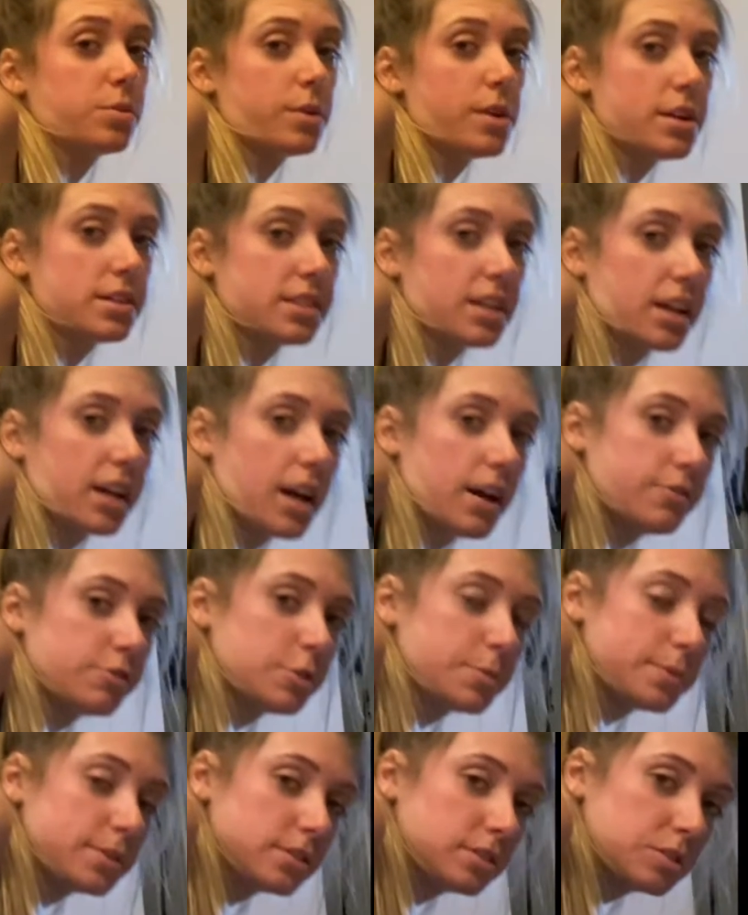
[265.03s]
it's
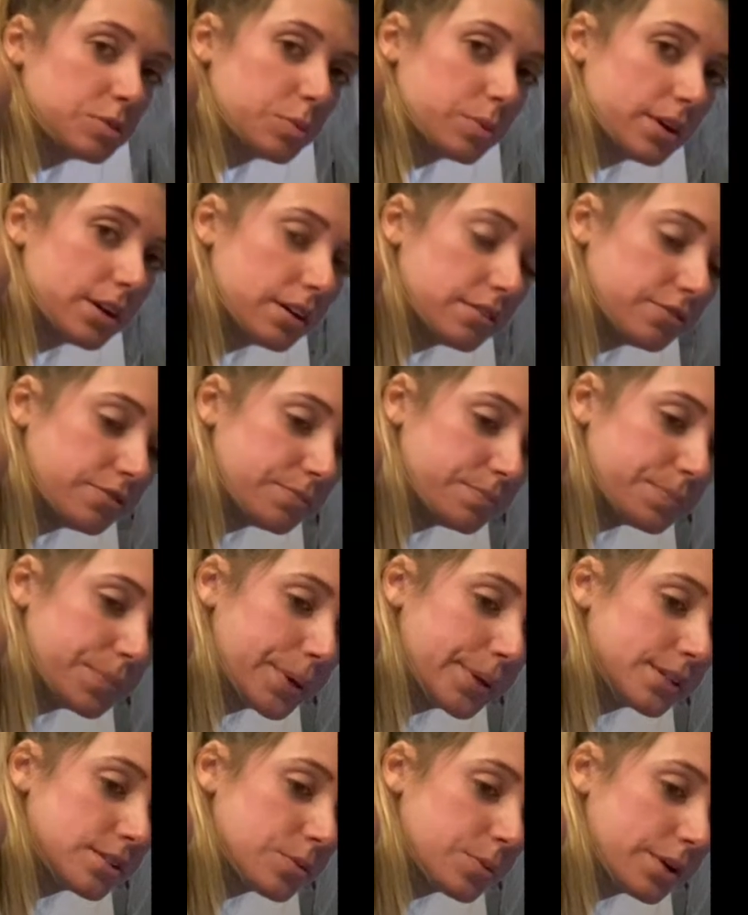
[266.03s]
uncomfortable,
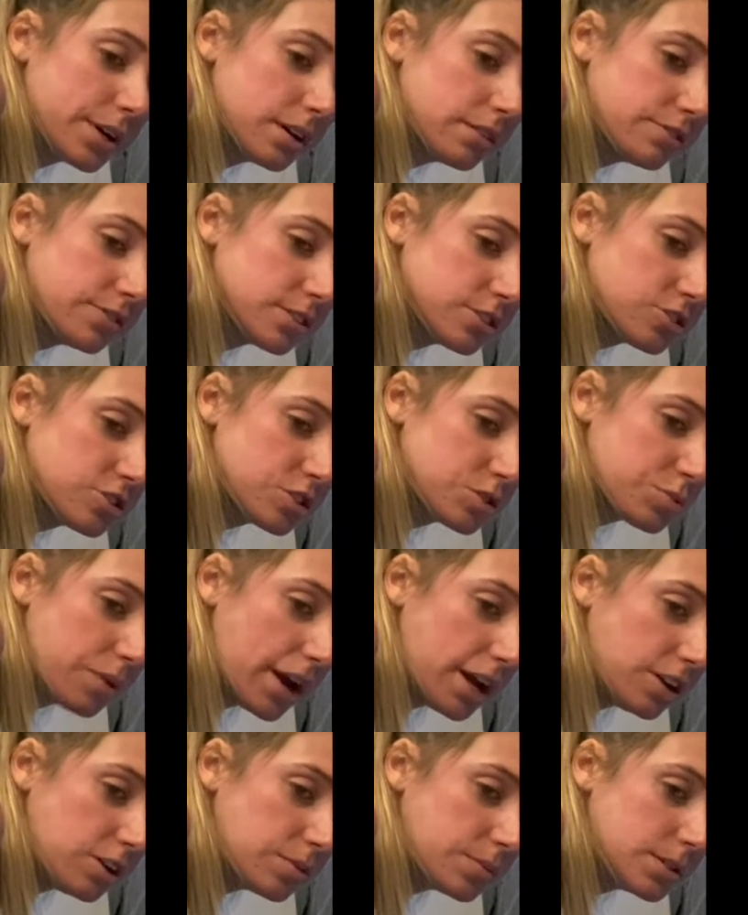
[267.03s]
but to where it feels just right.
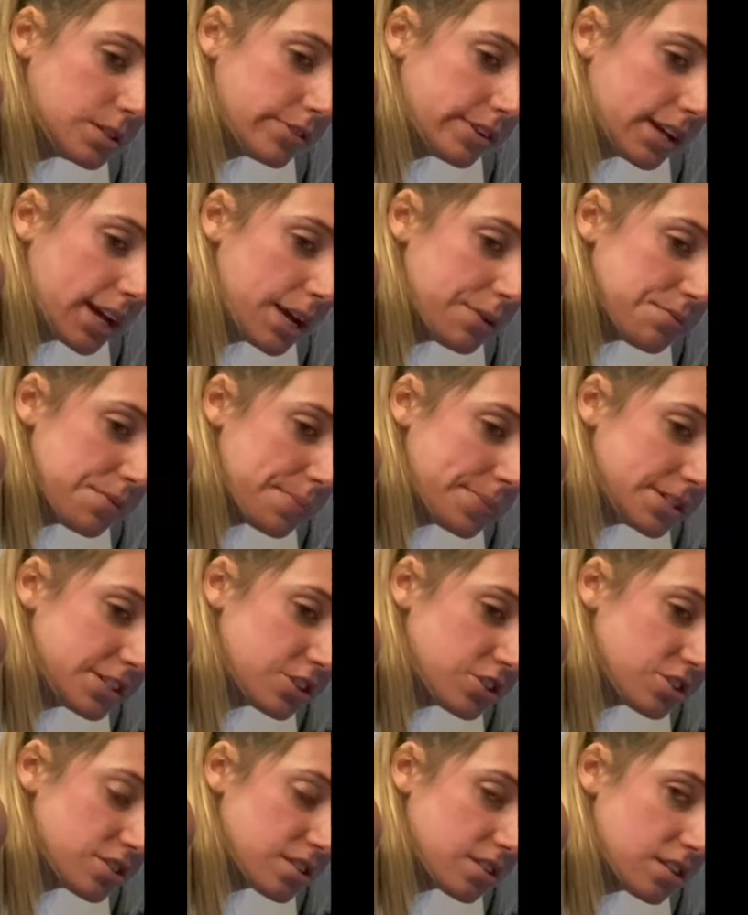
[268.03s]
You'll be doing 8
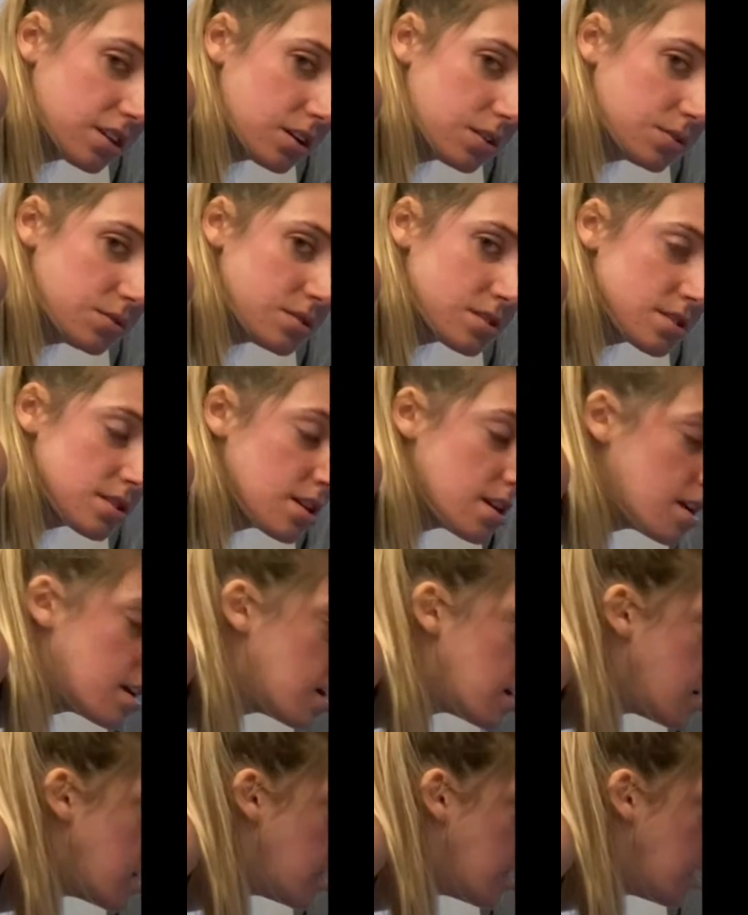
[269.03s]
repetitions of those.
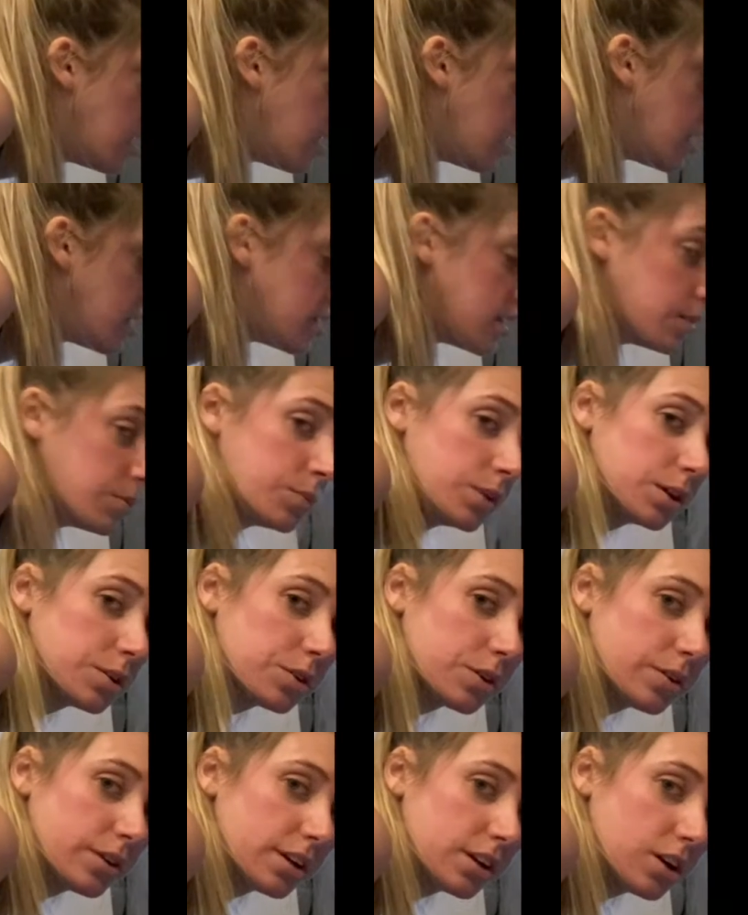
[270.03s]
And then we're
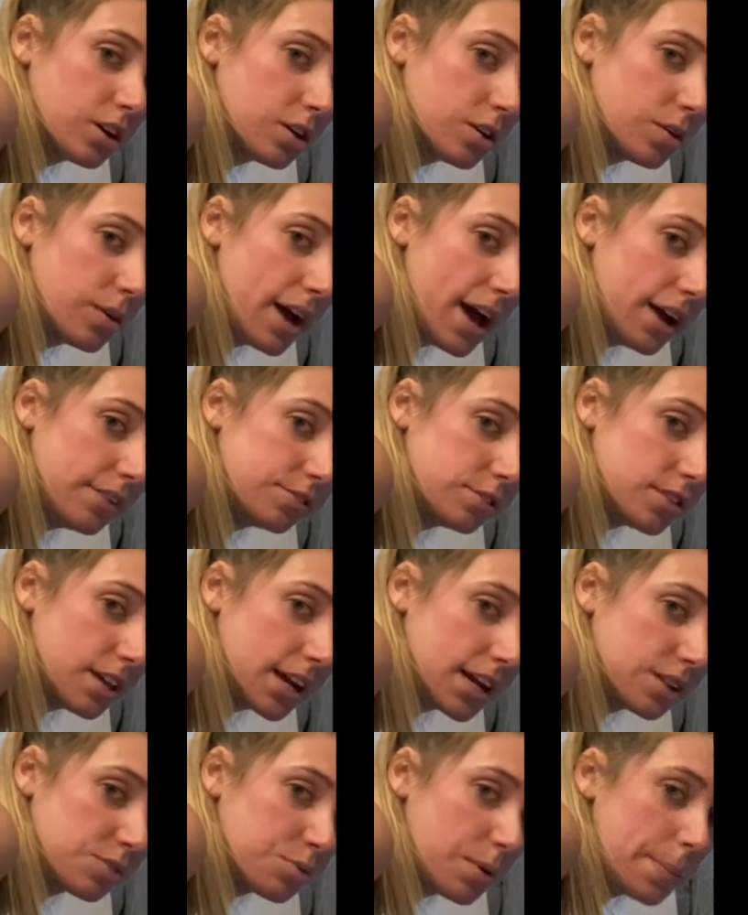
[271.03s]
going to go, after the
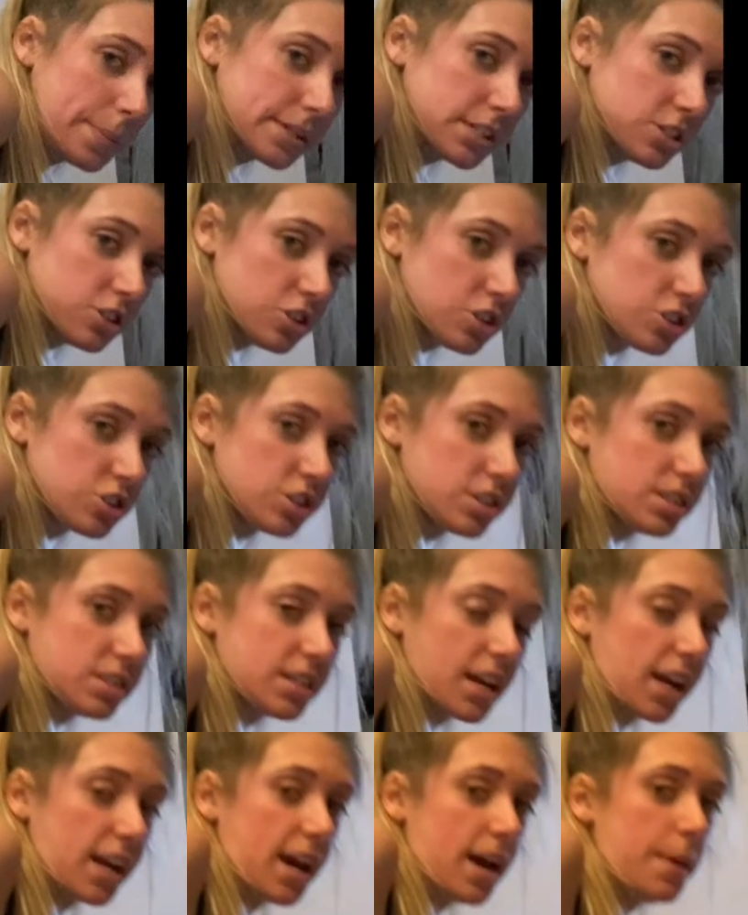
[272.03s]
8th repetition, just
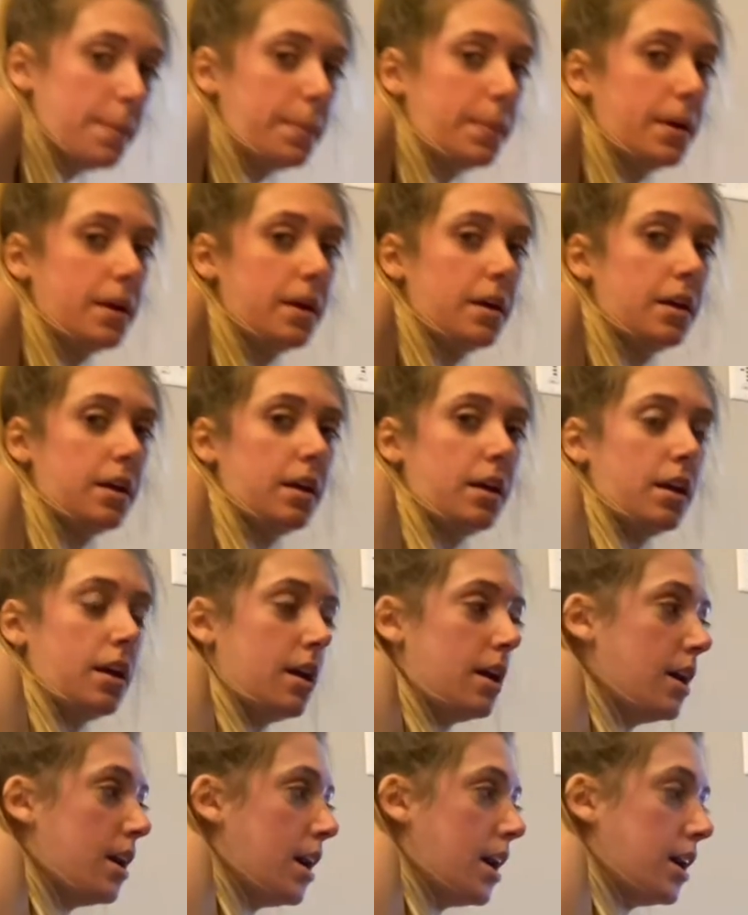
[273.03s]
stay up.
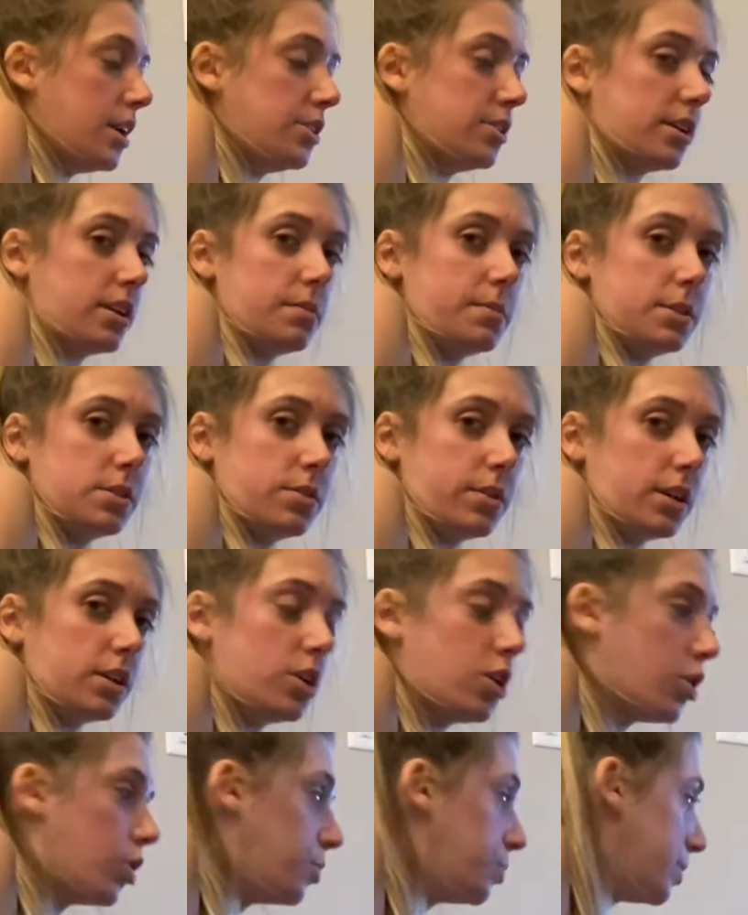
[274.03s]
And you're going to be doing
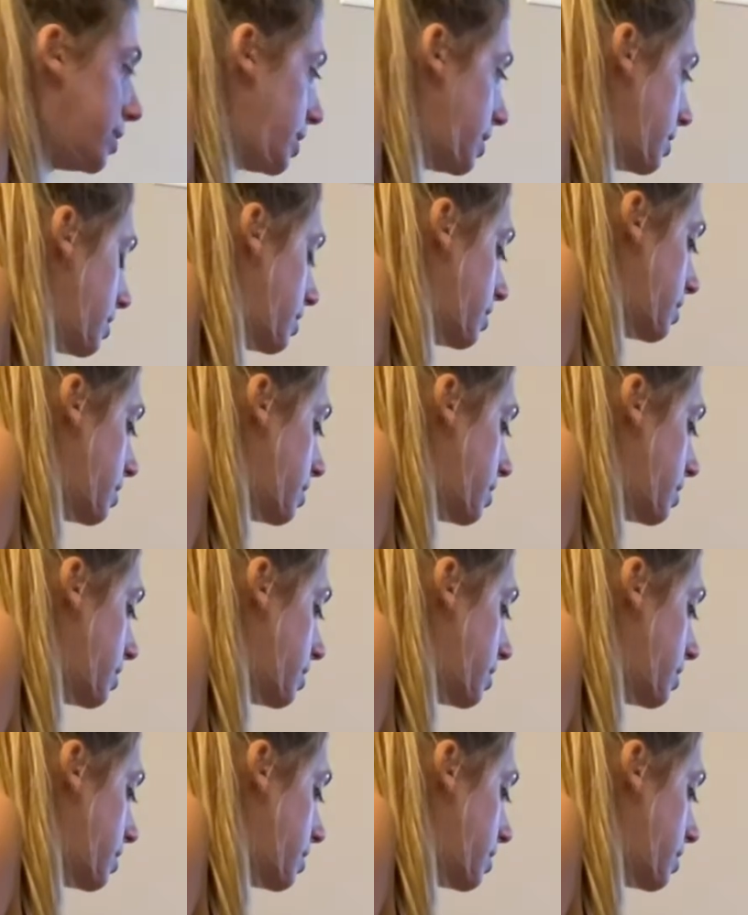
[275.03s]
Cobra